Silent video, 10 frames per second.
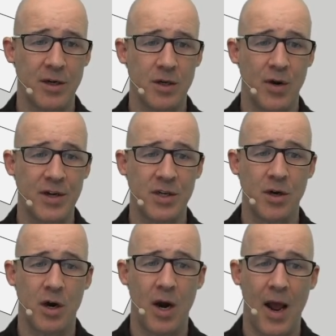So I
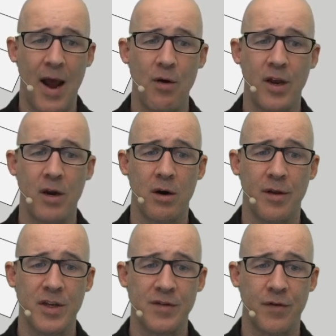start out here
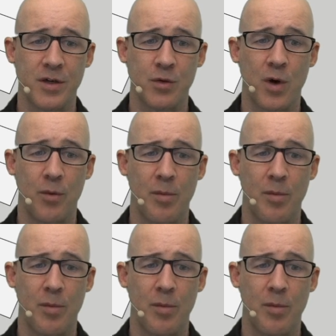on this first one.